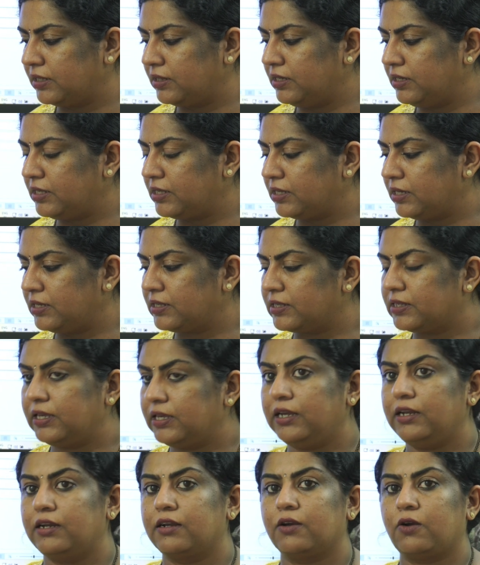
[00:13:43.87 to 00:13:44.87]
This is
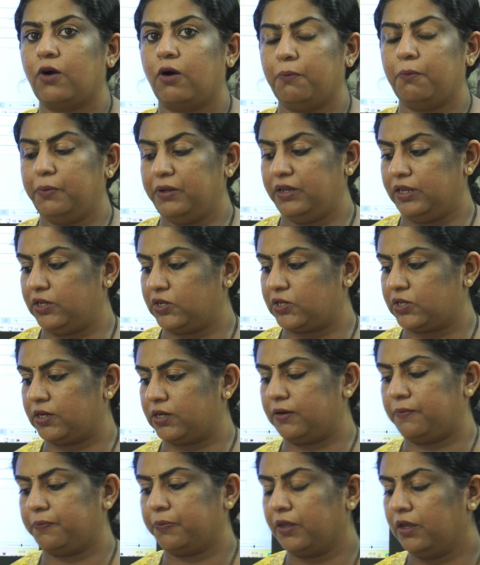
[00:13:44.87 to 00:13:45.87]
the
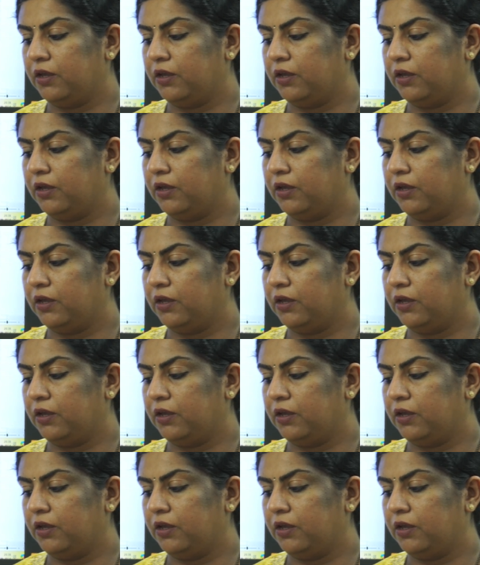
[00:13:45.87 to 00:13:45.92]
combination.